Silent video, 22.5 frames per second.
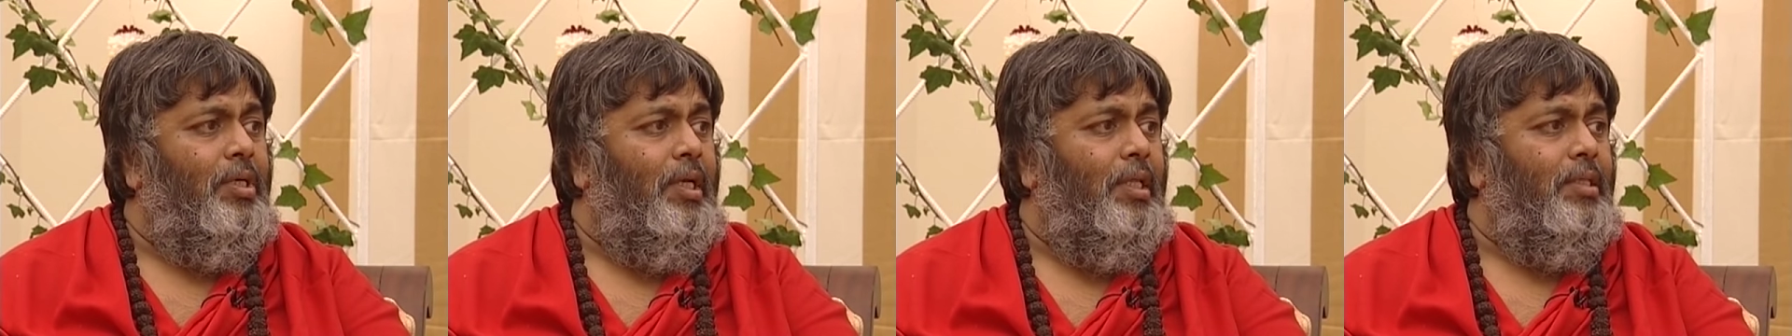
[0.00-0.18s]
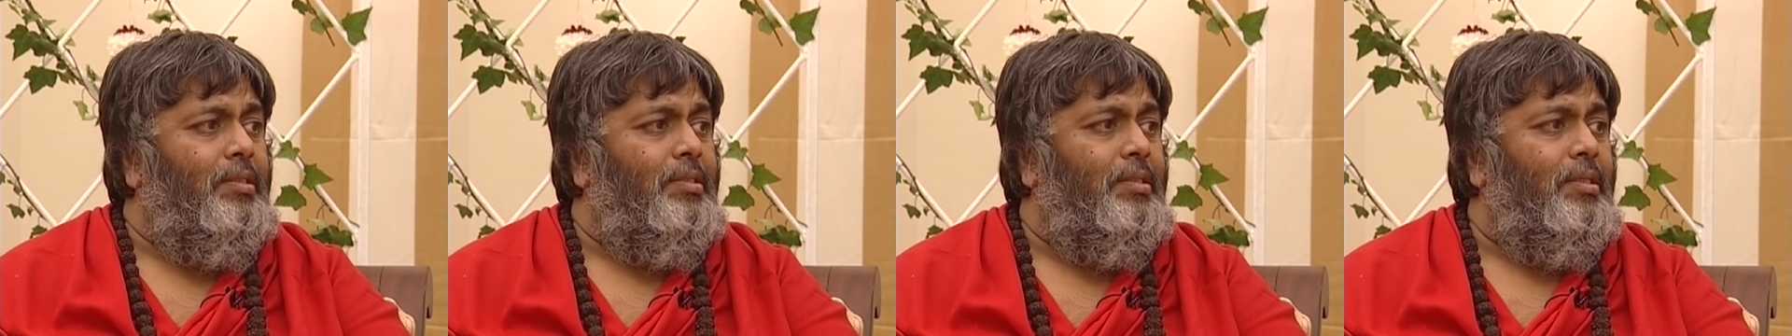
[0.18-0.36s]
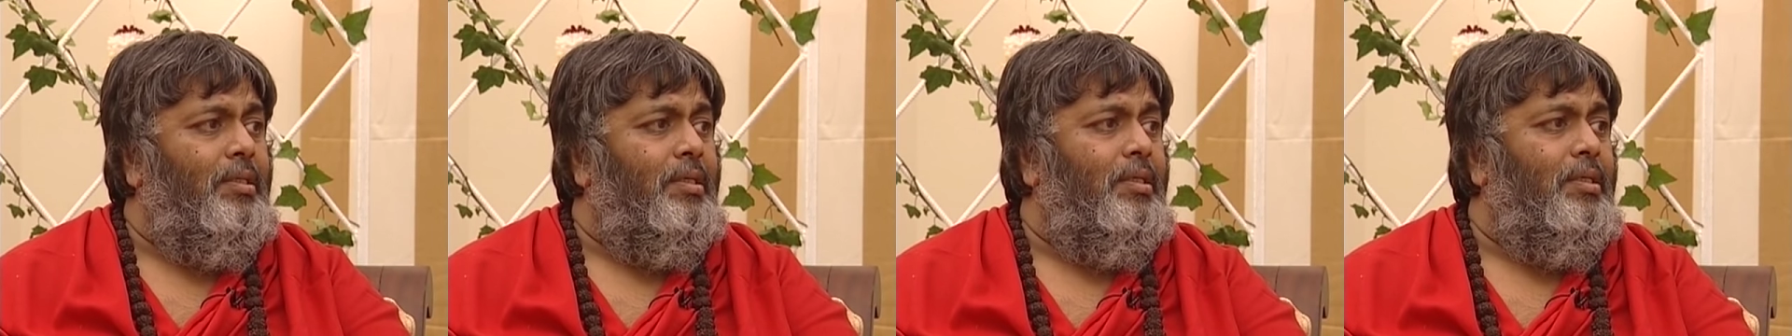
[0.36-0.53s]

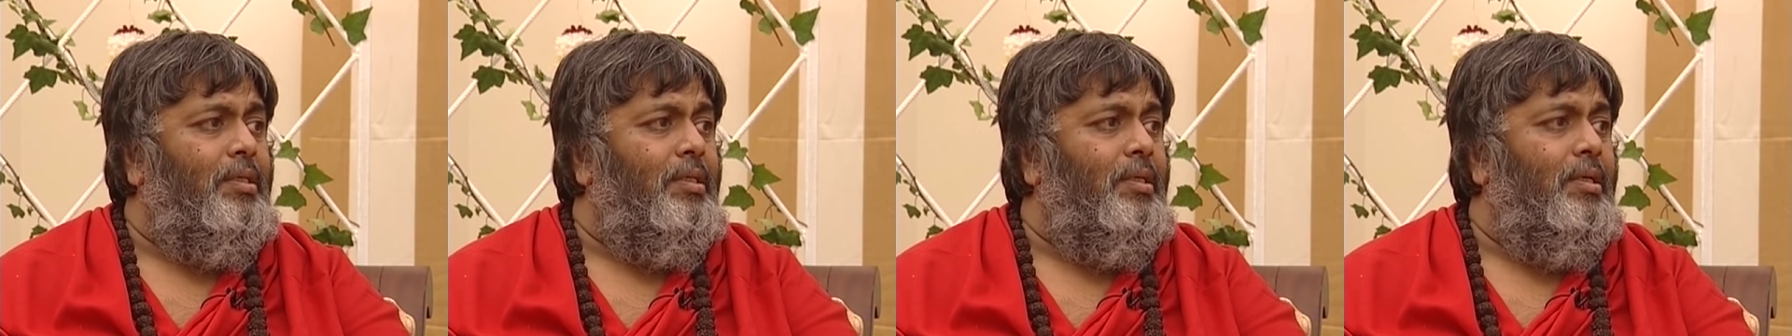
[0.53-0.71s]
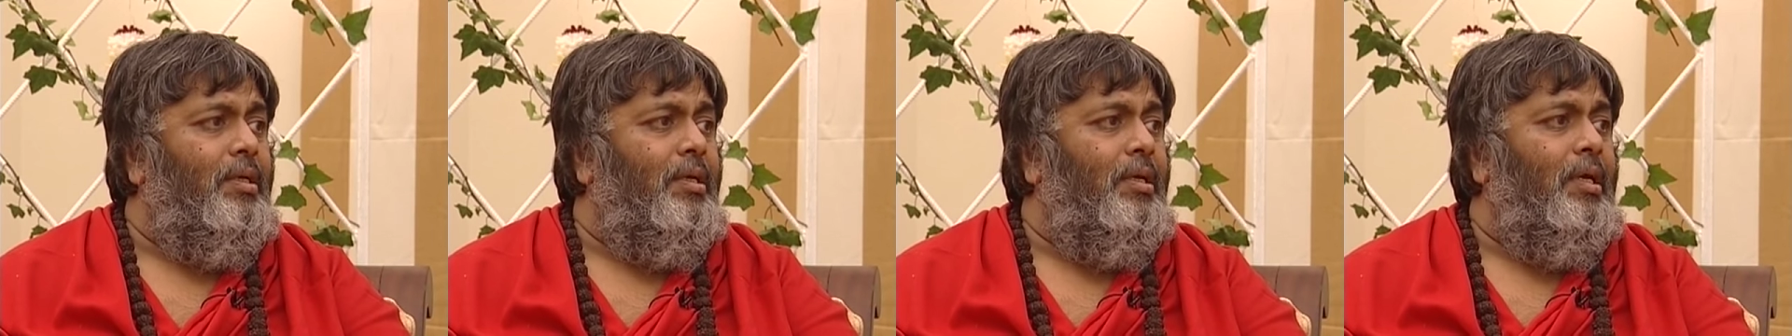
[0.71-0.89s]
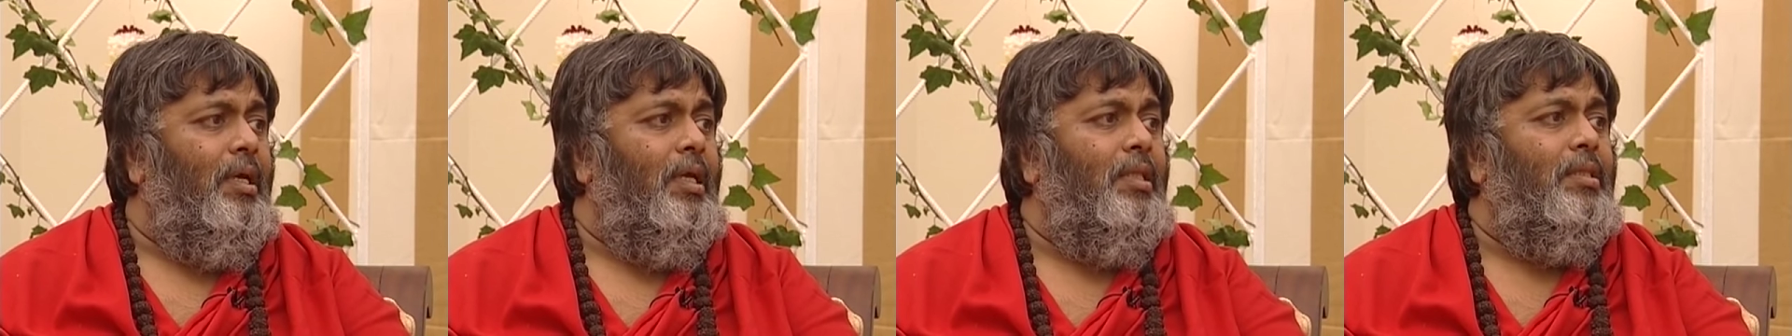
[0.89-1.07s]
culture
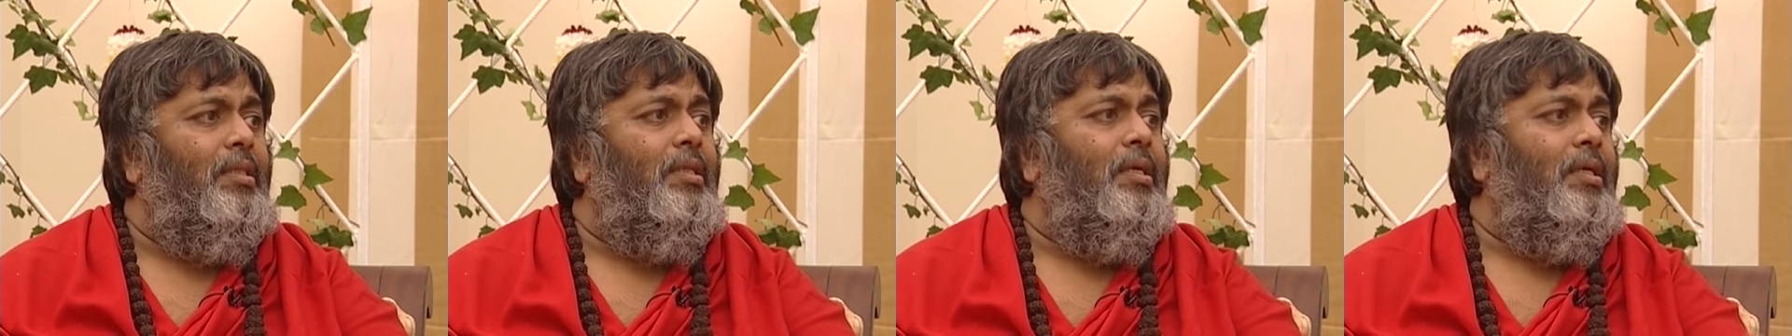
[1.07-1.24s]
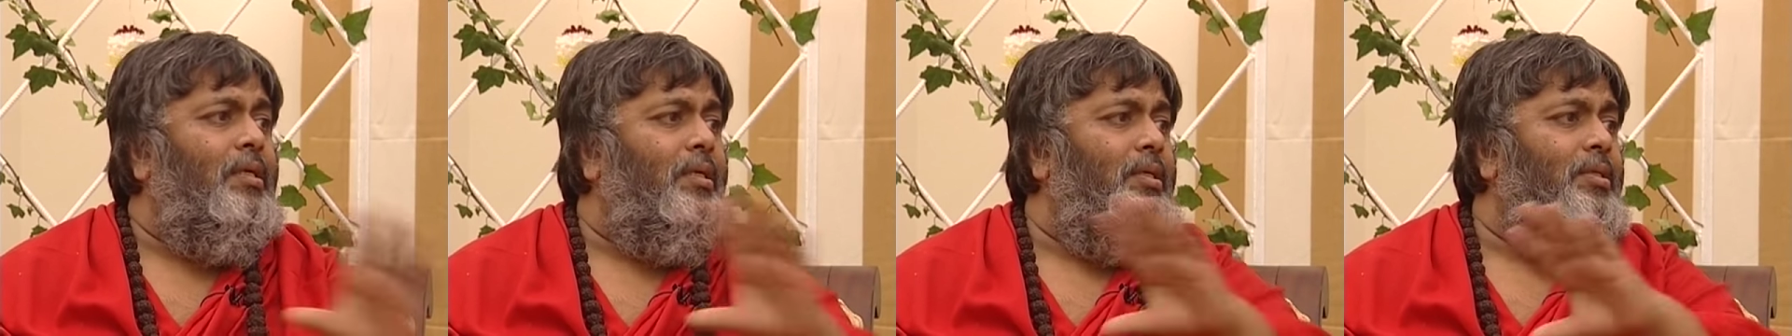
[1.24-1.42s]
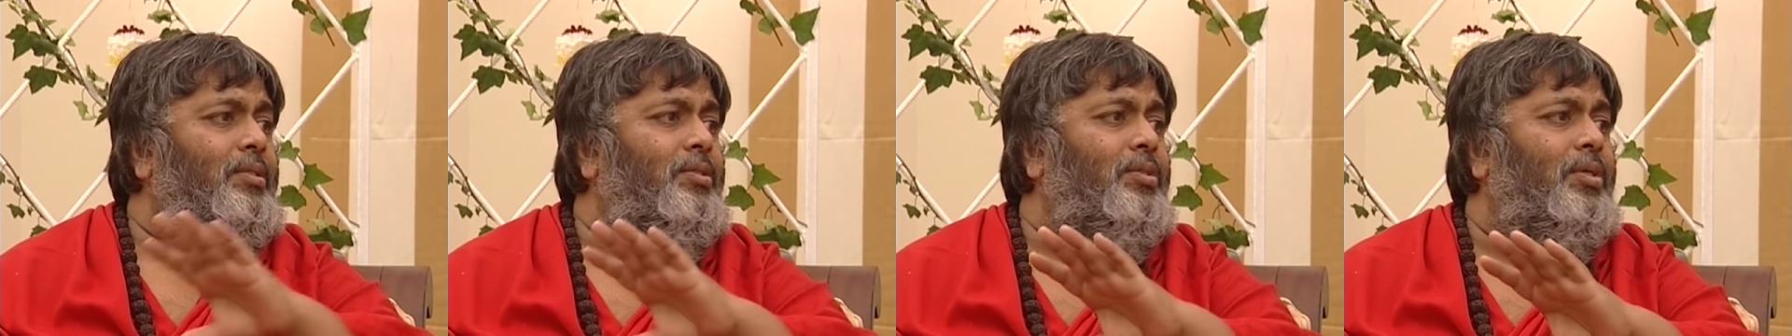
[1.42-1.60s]
and
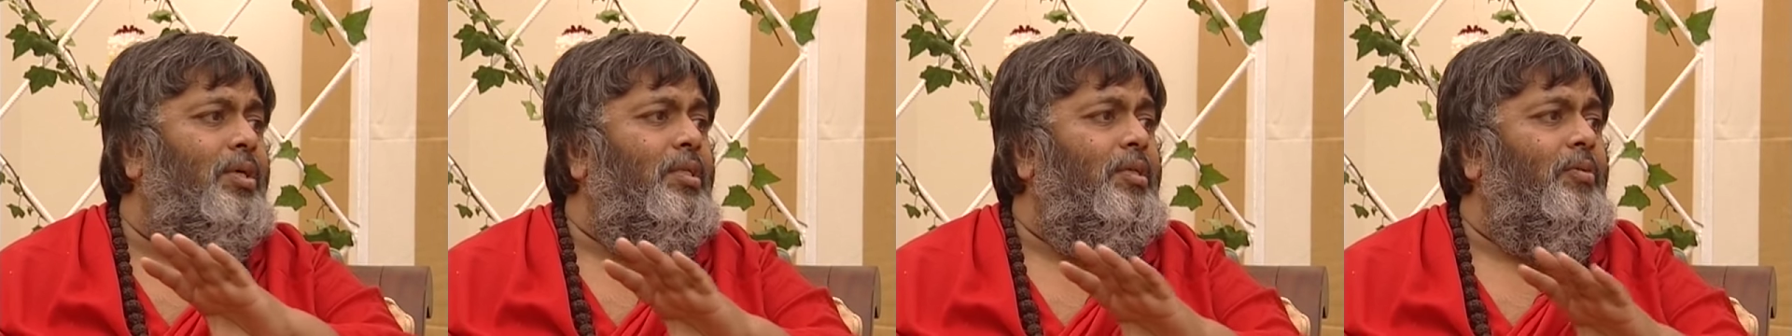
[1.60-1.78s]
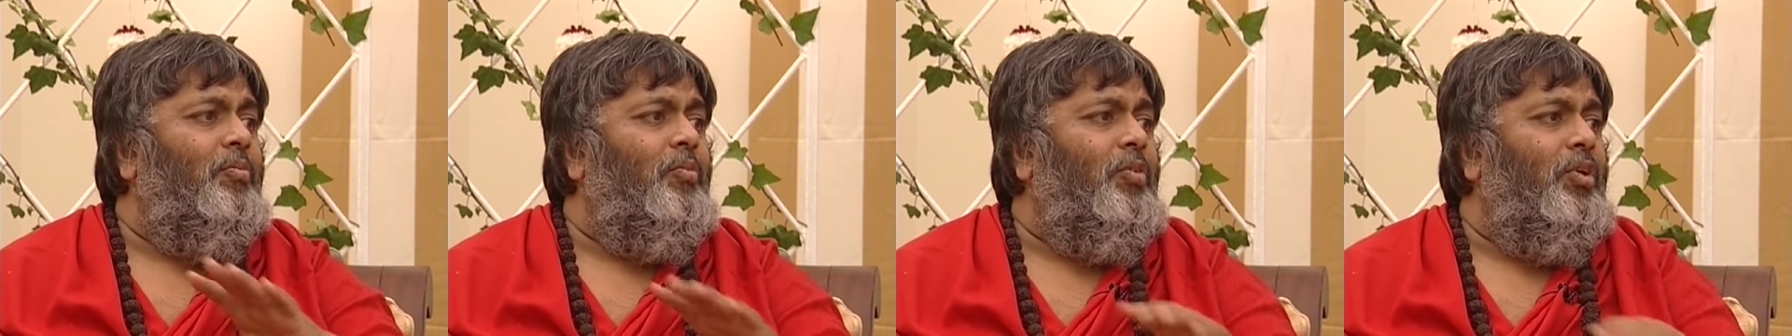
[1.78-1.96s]
then enjoy the